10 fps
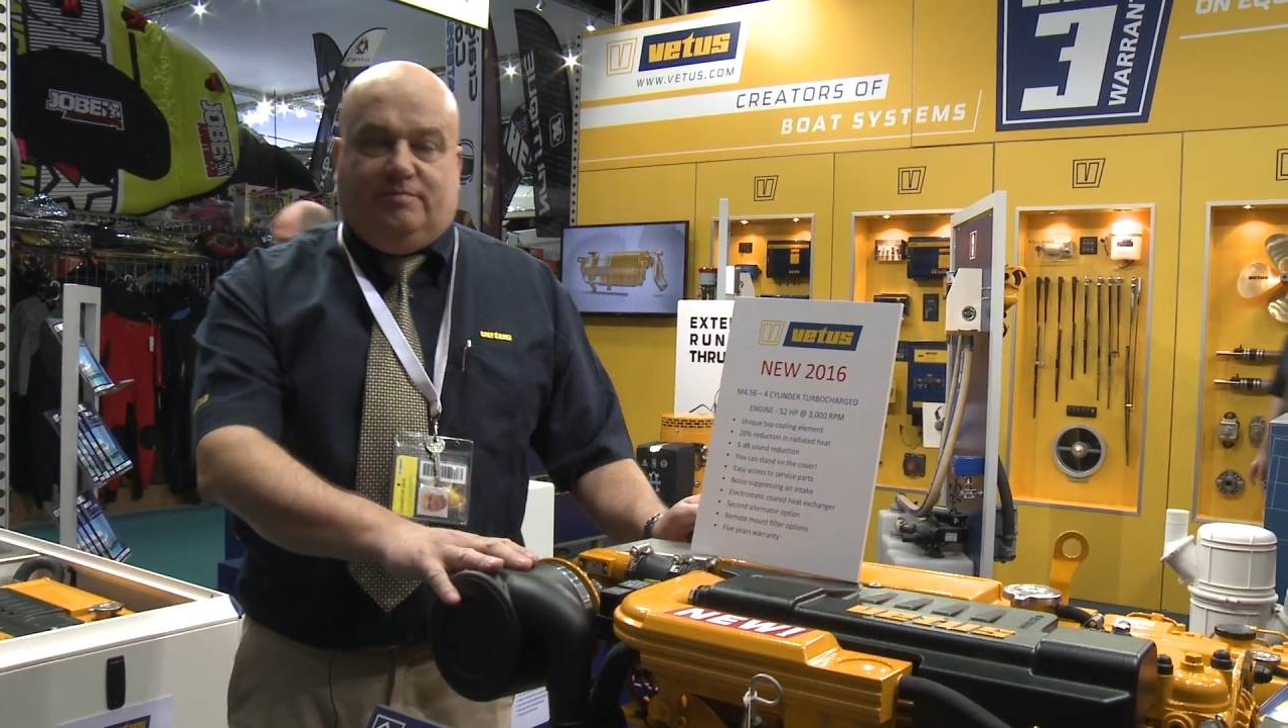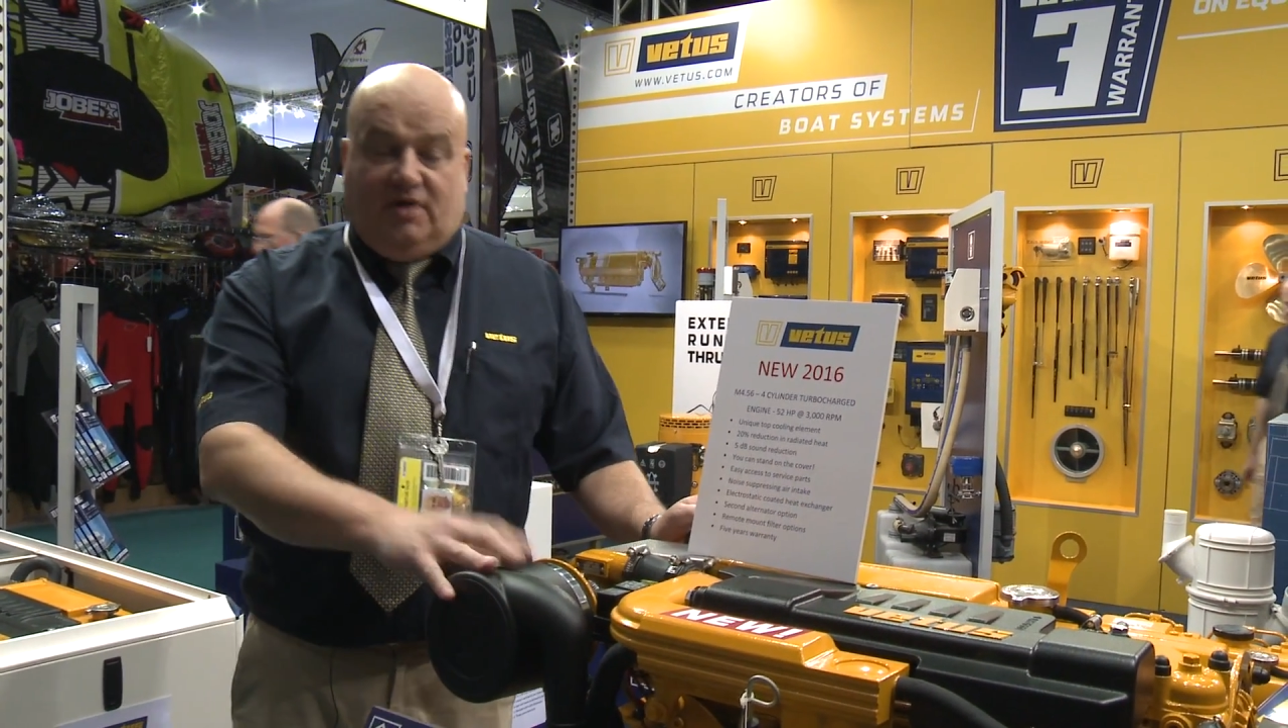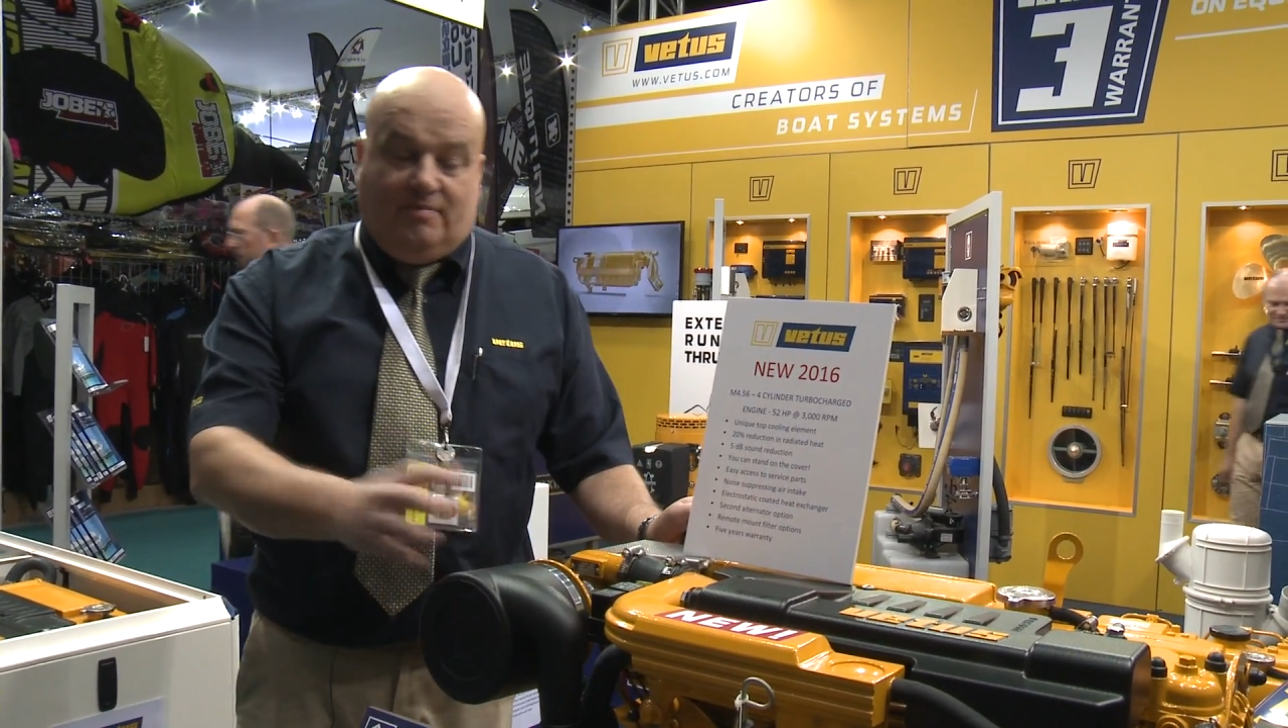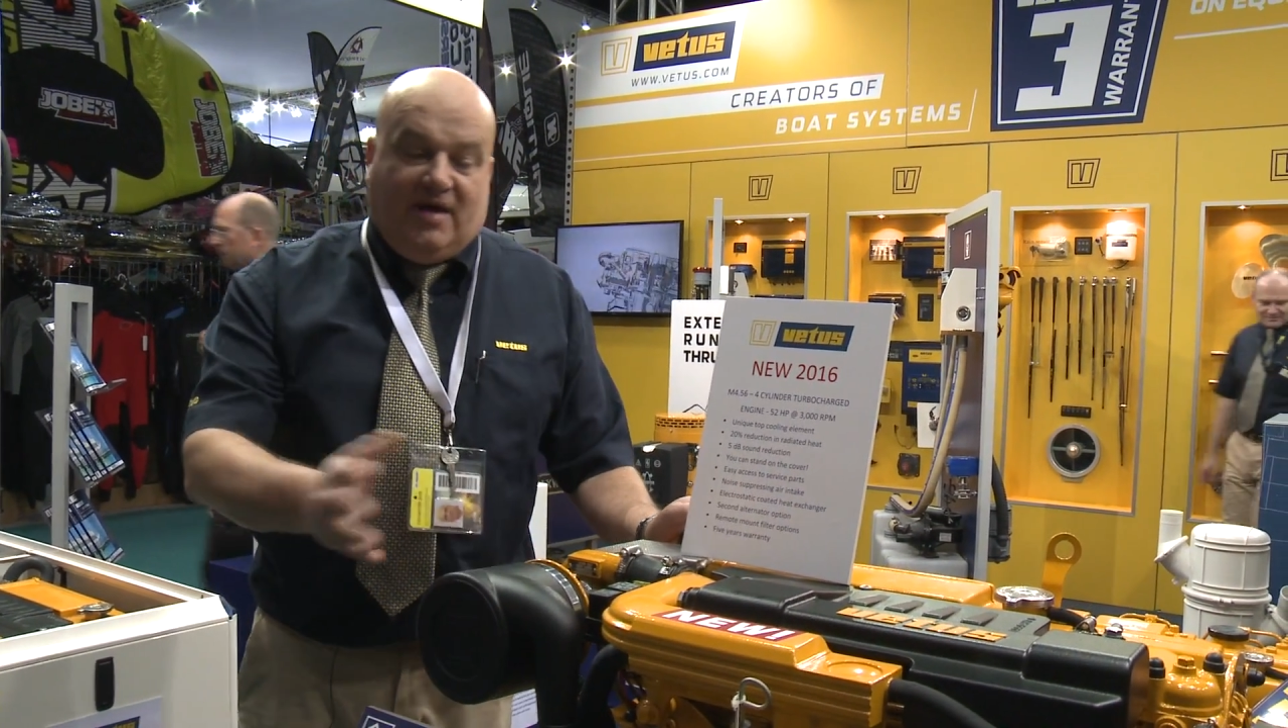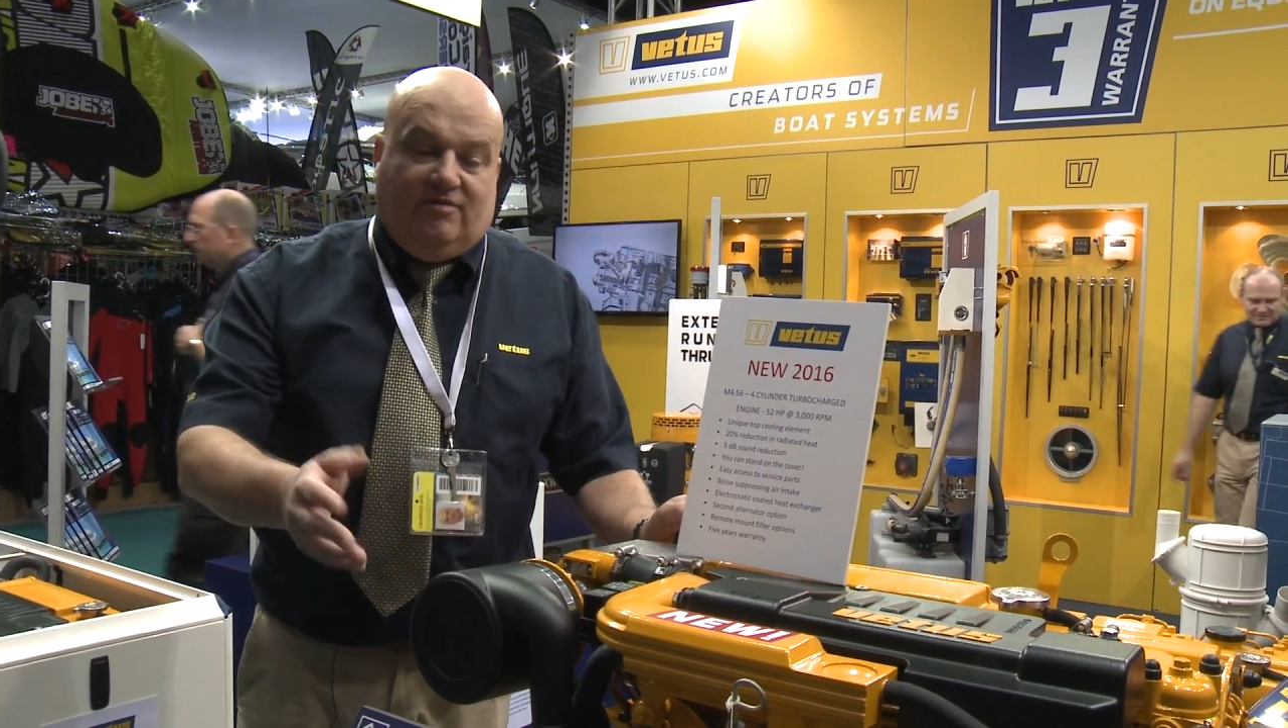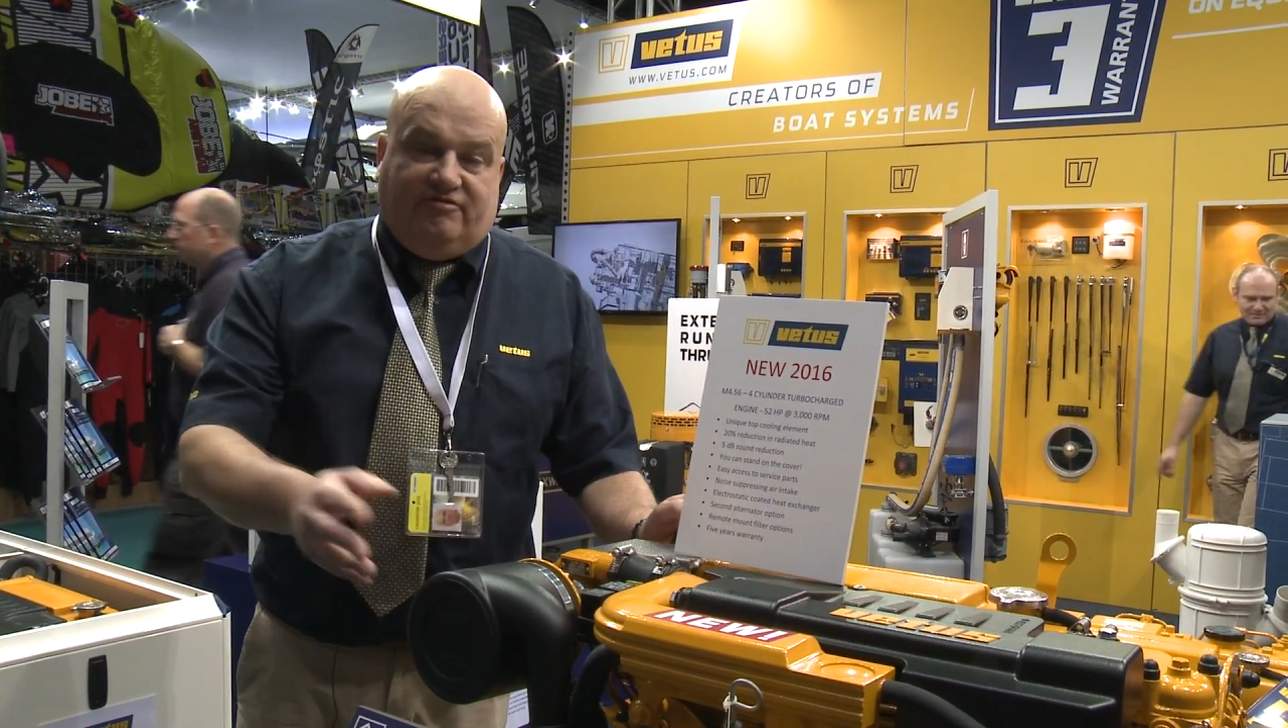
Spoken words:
by about